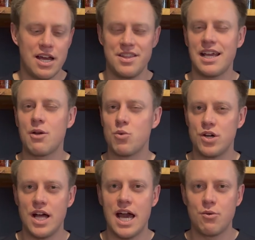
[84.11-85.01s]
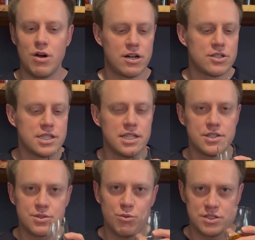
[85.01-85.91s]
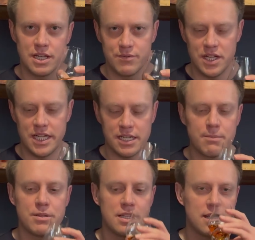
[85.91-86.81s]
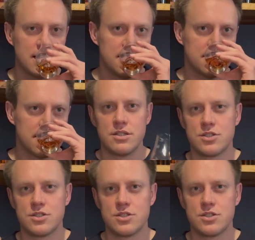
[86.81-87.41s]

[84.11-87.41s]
I think I will add water to this once I've done it completely neat.